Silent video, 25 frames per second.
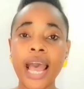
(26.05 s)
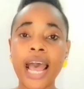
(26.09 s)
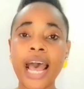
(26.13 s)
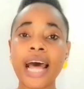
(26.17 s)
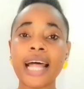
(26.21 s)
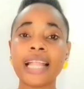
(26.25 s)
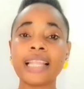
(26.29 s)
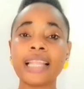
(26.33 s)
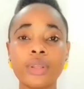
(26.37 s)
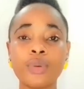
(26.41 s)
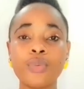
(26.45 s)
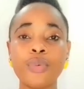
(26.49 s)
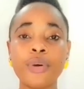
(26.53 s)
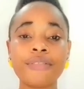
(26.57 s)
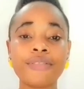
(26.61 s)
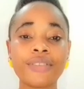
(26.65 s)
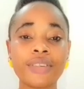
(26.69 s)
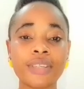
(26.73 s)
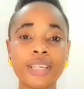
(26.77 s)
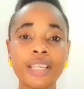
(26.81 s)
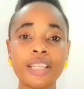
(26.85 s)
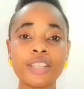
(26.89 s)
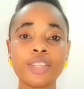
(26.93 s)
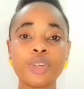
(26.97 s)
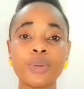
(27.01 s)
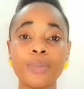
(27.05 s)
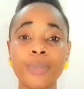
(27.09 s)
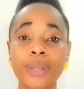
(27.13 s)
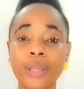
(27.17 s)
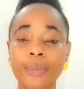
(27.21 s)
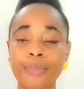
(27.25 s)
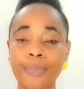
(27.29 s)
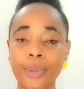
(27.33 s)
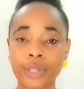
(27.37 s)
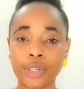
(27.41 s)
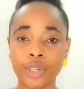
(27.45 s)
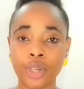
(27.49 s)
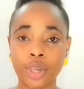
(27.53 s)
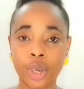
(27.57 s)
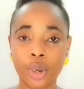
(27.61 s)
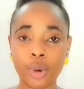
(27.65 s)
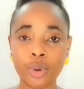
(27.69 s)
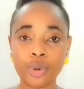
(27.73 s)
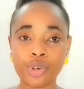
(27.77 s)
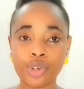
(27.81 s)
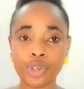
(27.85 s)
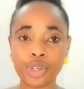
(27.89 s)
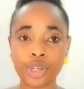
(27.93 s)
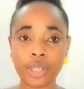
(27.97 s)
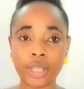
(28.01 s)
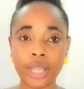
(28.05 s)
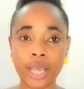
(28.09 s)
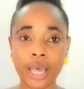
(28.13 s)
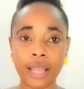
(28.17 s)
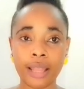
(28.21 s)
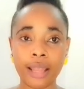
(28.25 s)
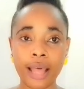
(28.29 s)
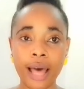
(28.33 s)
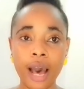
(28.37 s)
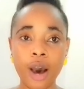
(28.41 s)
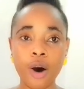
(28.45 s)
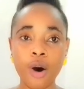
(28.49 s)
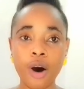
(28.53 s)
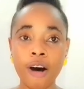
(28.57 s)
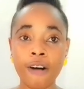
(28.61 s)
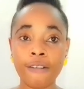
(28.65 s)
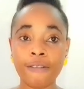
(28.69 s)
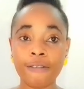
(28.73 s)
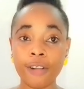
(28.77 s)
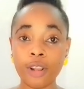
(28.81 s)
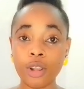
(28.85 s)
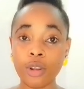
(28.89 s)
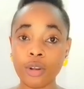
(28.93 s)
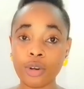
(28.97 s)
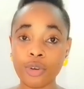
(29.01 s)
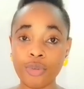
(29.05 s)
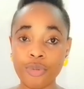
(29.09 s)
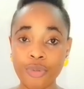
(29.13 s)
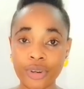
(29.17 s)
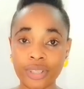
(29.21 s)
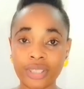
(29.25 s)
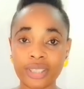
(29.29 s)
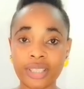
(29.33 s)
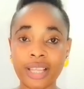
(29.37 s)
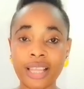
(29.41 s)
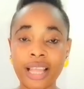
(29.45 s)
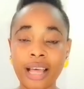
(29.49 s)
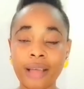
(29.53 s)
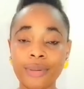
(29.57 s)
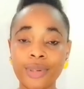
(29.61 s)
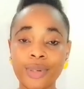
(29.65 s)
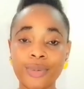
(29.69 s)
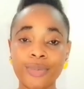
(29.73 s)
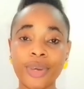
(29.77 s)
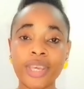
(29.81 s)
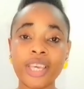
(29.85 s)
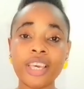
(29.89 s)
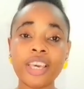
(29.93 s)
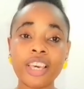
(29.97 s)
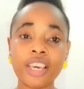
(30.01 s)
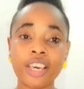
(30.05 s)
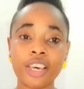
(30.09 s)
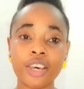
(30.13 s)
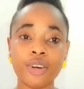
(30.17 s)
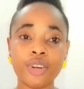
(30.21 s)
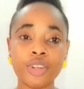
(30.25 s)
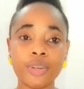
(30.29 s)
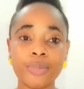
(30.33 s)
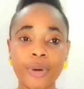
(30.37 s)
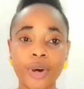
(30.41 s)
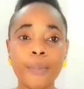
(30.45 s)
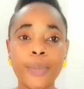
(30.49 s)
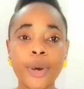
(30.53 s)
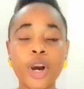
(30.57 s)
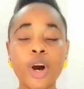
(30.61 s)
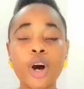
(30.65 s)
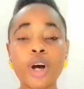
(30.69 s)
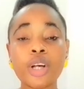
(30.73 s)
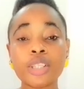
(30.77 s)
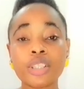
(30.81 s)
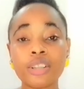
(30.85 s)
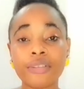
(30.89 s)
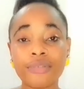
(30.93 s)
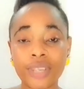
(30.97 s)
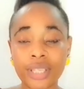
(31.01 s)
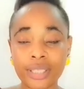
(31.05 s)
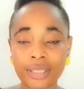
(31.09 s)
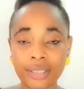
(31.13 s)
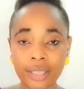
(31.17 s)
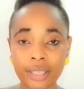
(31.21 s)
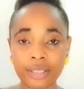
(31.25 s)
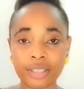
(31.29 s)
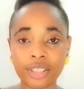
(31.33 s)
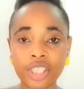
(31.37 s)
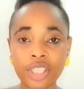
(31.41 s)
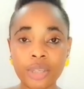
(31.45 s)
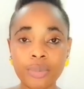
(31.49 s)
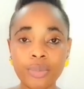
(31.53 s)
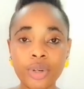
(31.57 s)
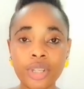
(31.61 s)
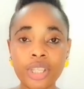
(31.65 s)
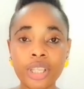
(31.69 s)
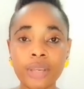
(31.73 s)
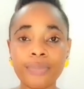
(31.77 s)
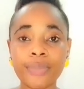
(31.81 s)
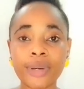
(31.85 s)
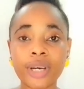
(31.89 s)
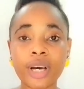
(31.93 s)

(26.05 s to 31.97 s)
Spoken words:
And we've seen so many persecution and how our fellow Christian has been killed because of their testimony,